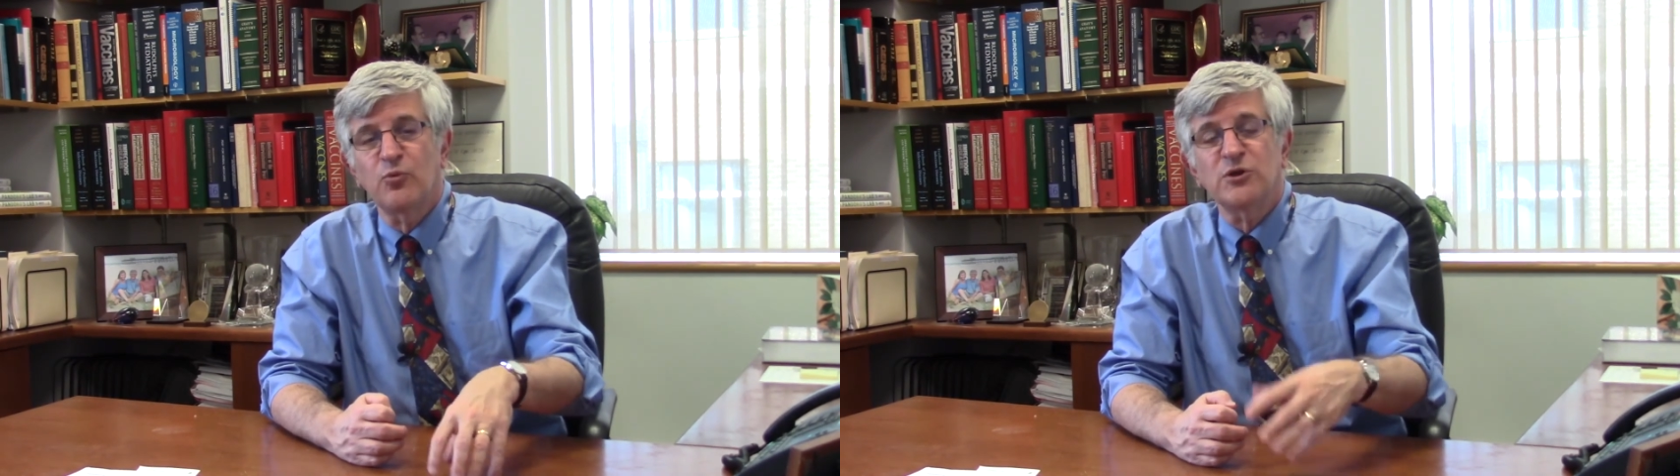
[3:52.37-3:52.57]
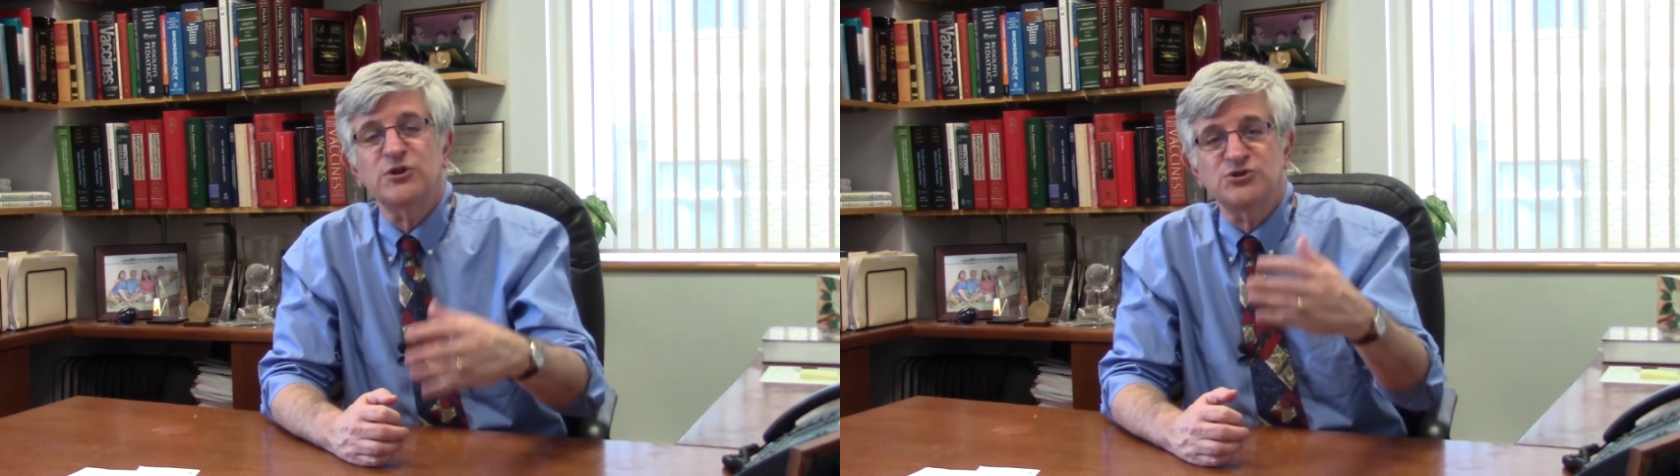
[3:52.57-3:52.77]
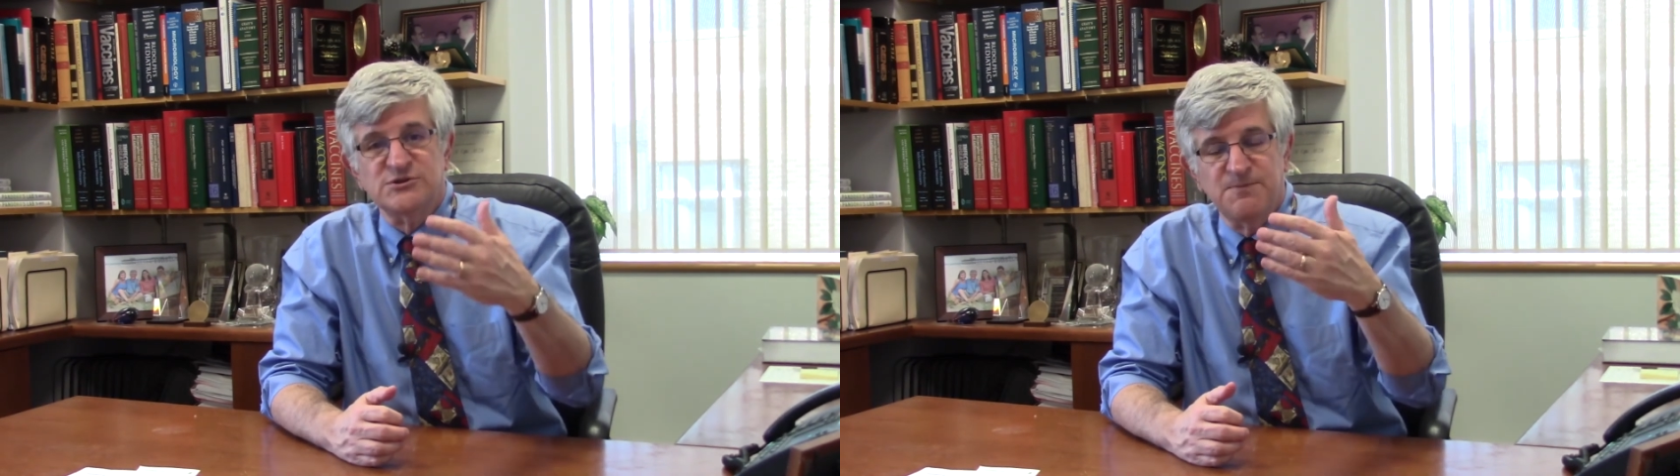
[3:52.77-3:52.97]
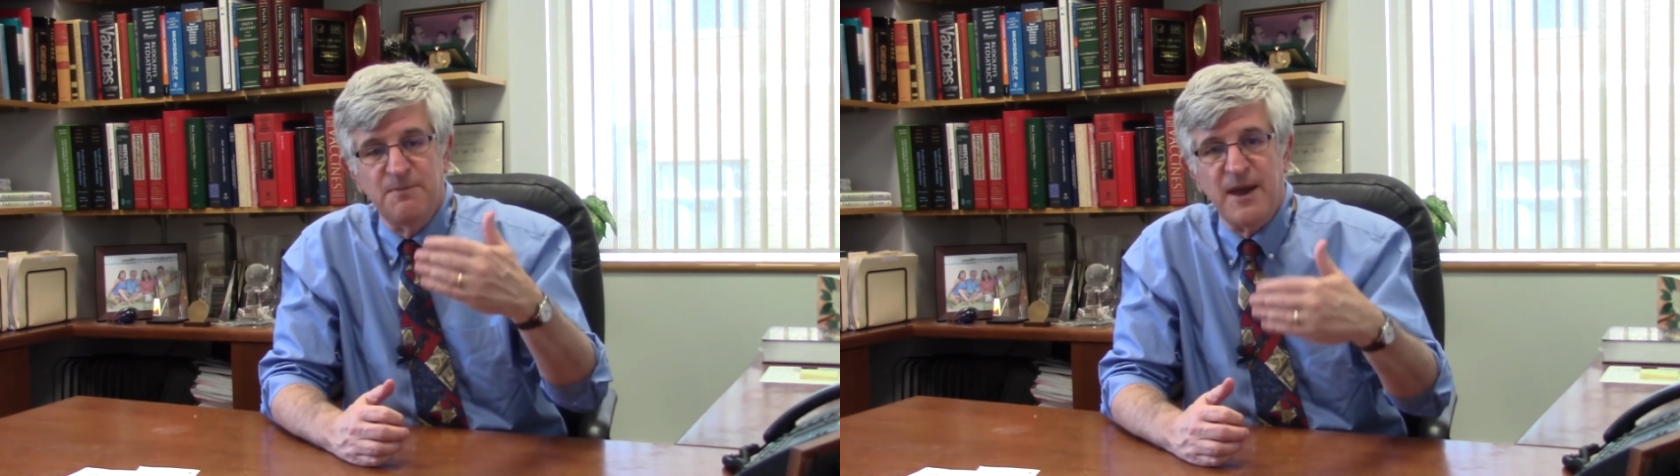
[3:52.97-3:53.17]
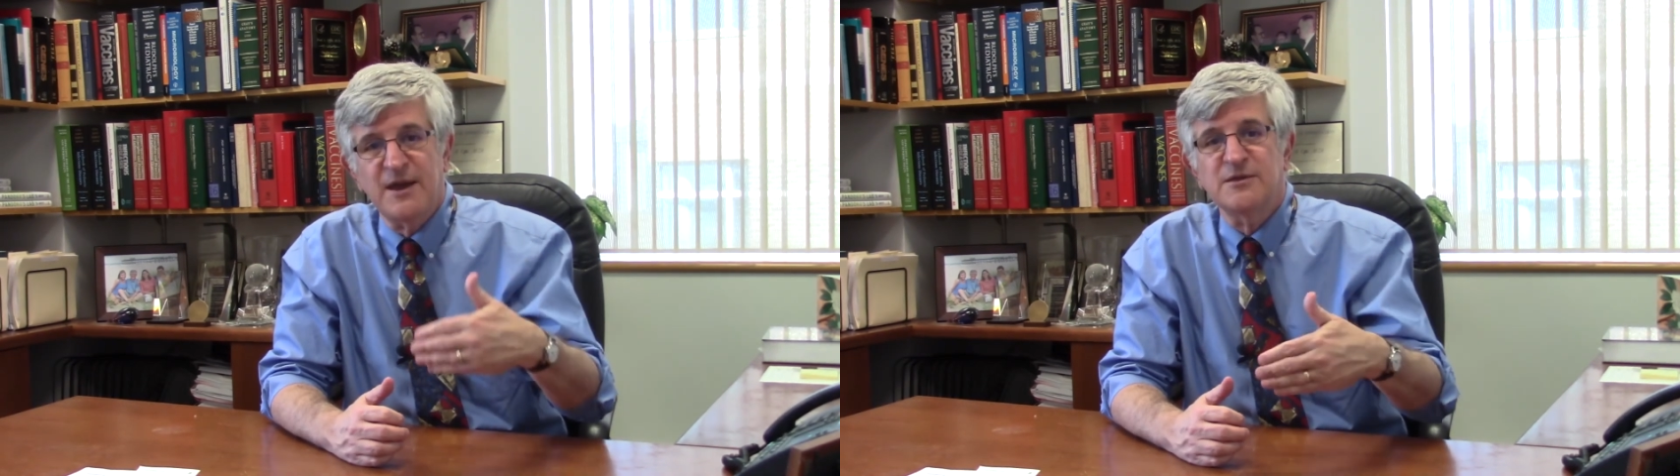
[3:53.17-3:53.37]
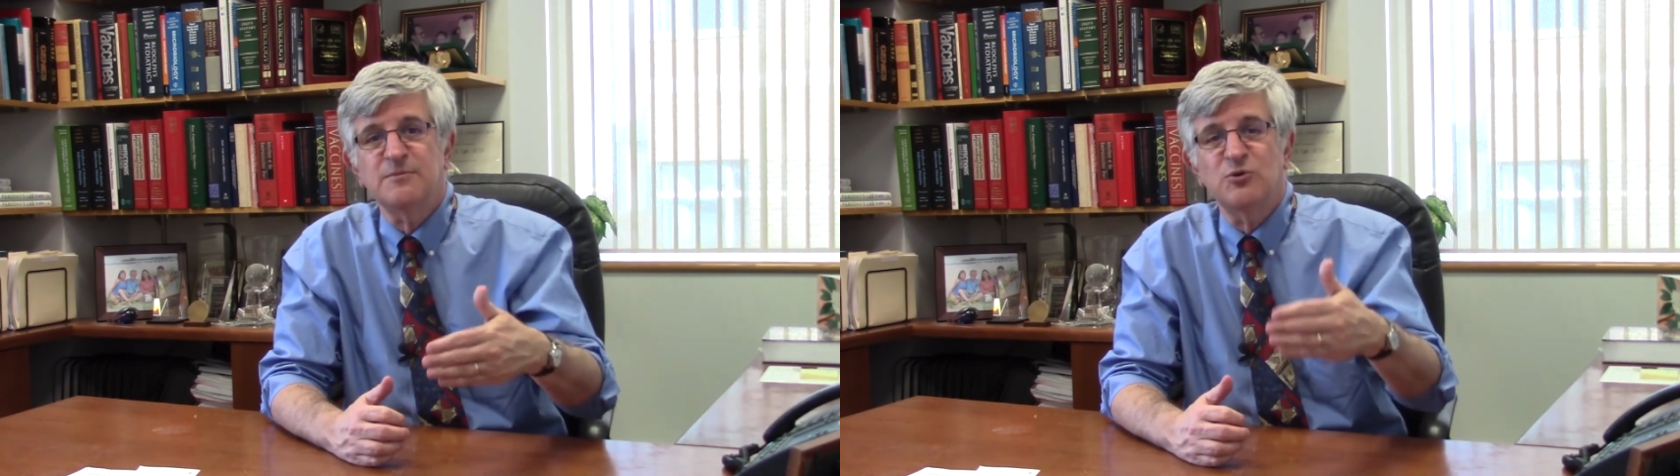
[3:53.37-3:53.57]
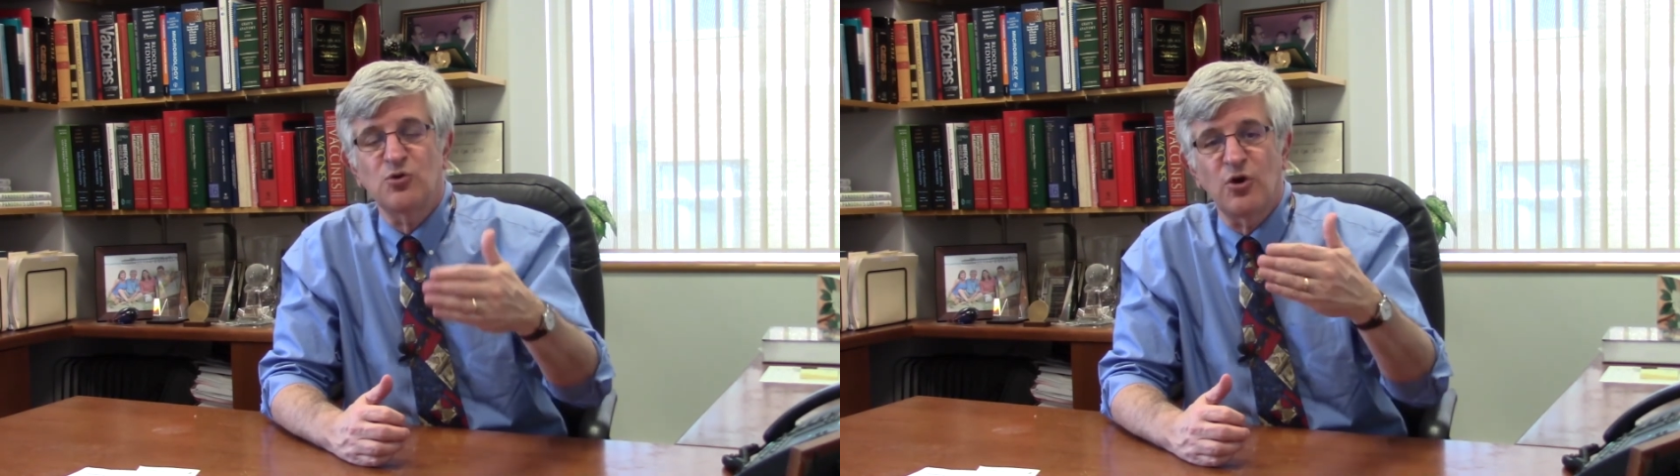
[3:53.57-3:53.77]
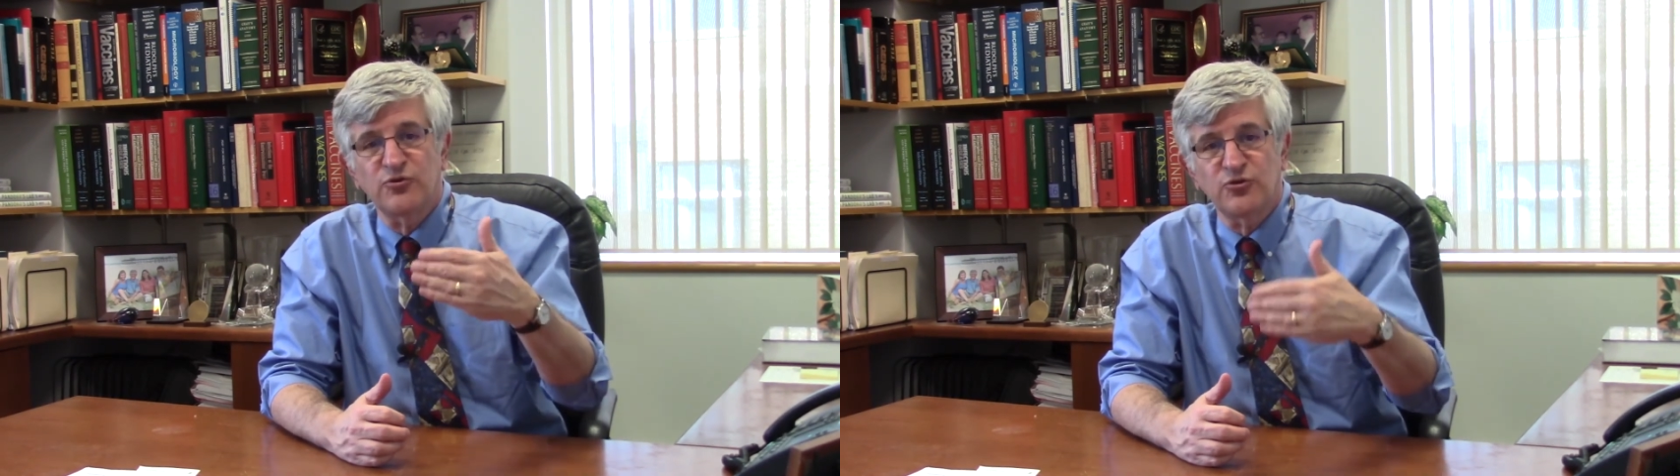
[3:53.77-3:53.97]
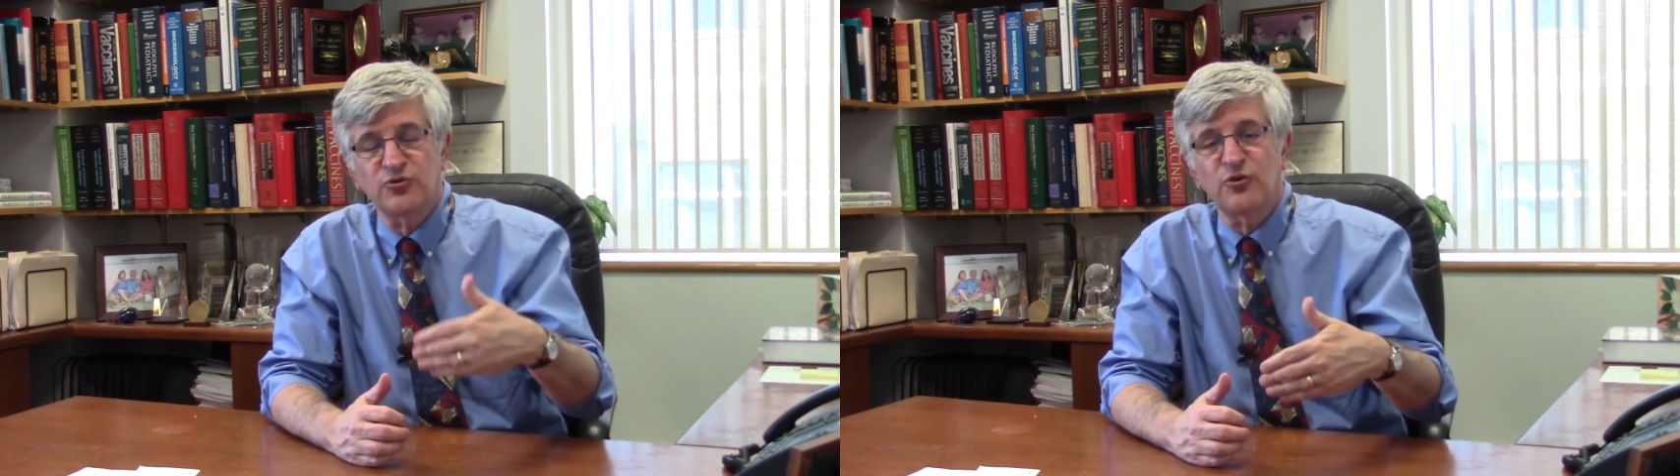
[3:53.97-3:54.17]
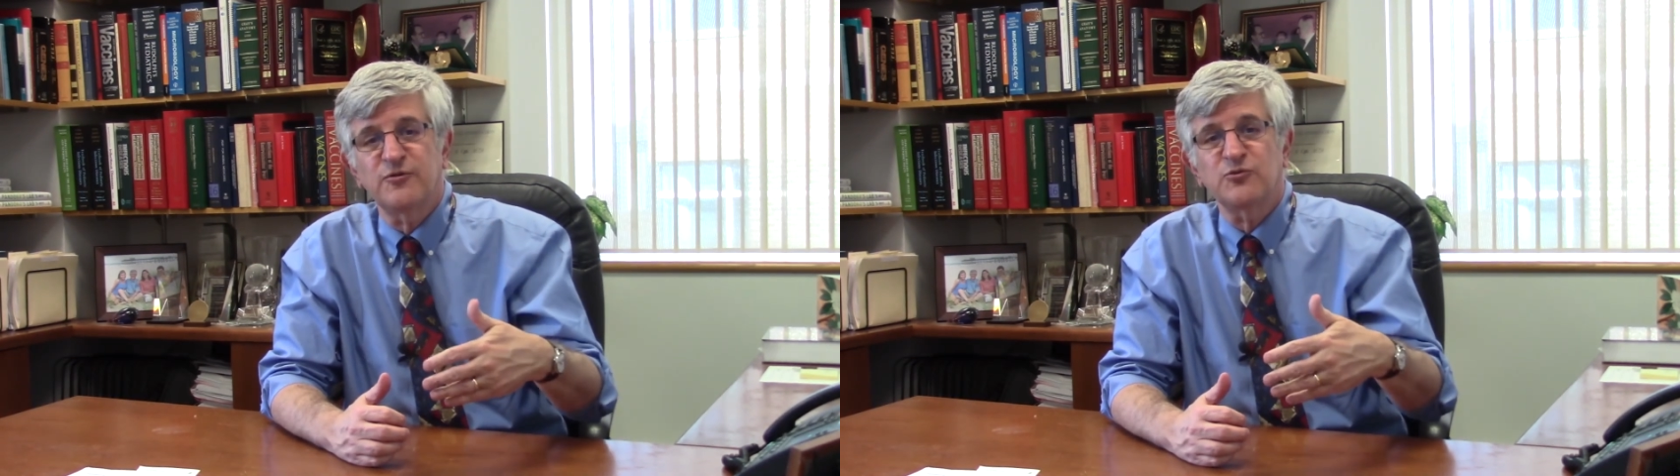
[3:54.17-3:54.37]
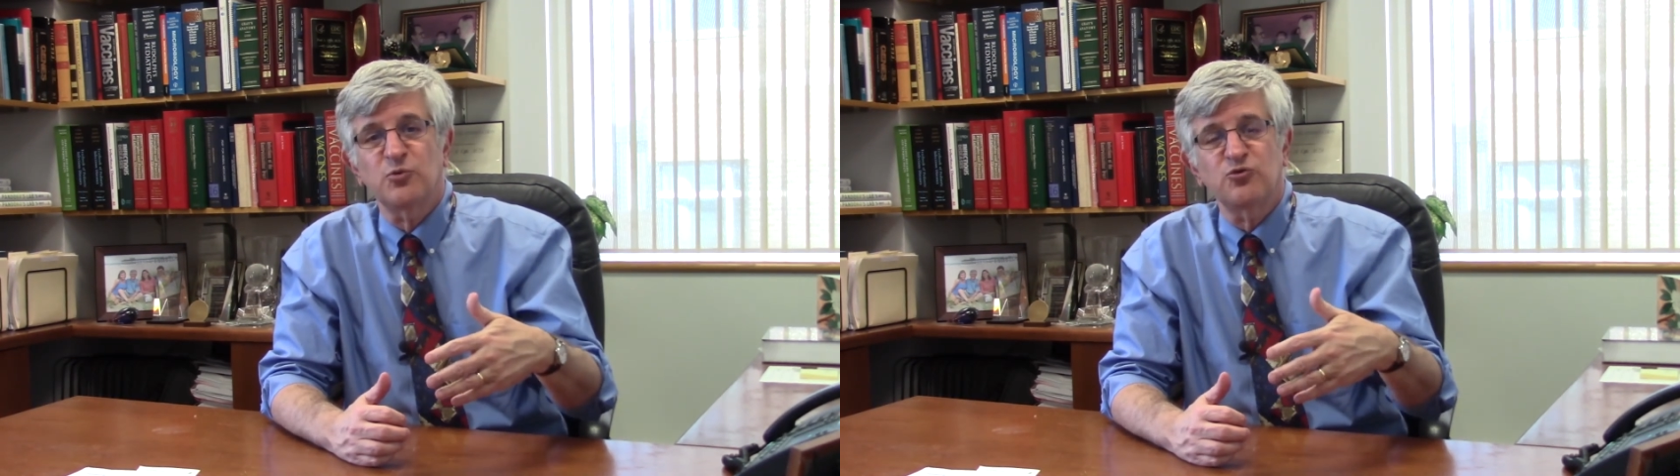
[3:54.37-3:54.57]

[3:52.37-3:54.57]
really just bathe the mucosal surface,